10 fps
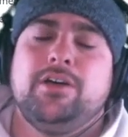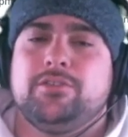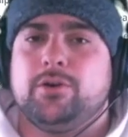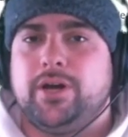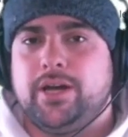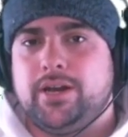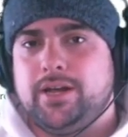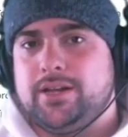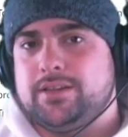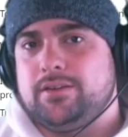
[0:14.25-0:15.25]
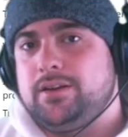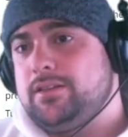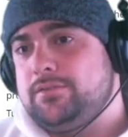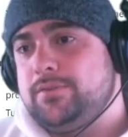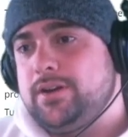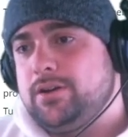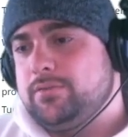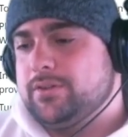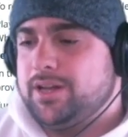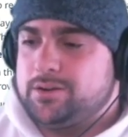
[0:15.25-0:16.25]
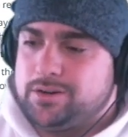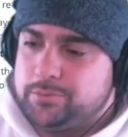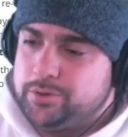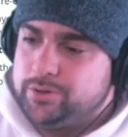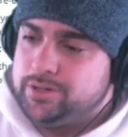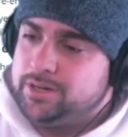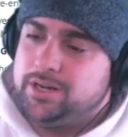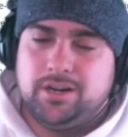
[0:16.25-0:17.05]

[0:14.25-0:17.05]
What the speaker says: So go ahead and at the end of this video, if you like what I'm doing,